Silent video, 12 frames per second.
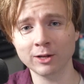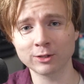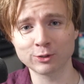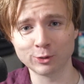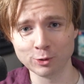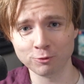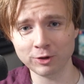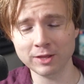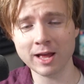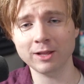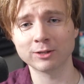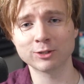looks goofy.
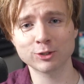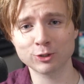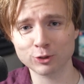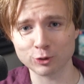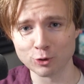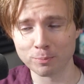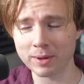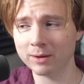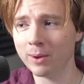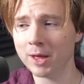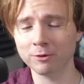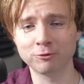That looks
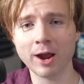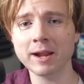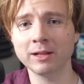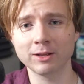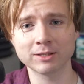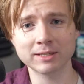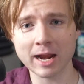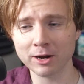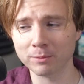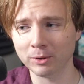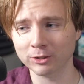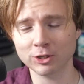stupid. Wow, the writing looks
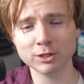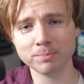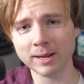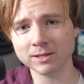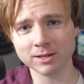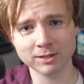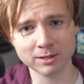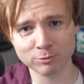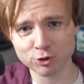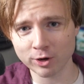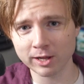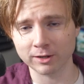terrible just based on
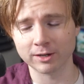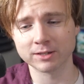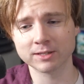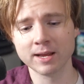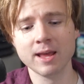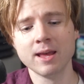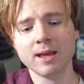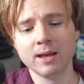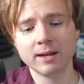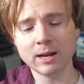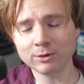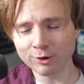some trailers.
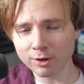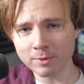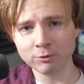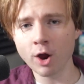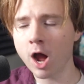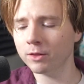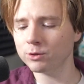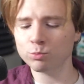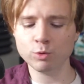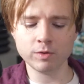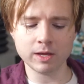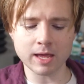Now, don't get me wrong. This
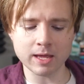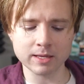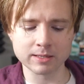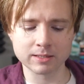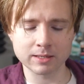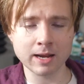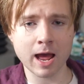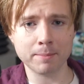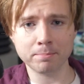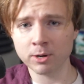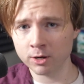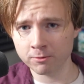movie is
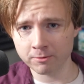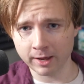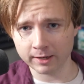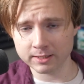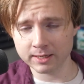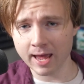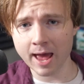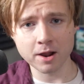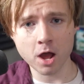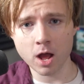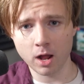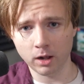not perfect at
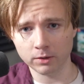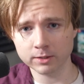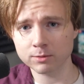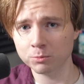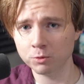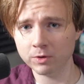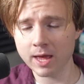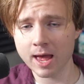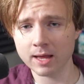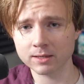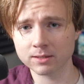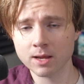all. This movie
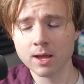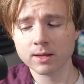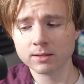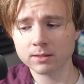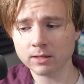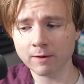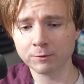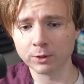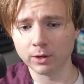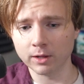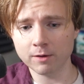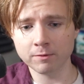has
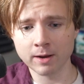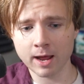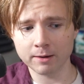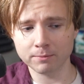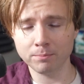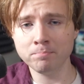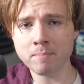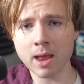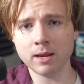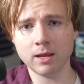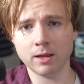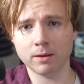several, if not
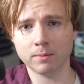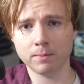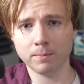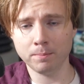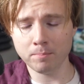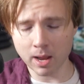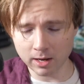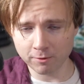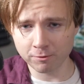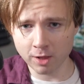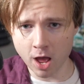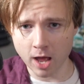many, many
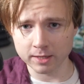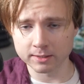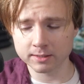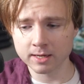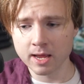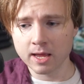flaws.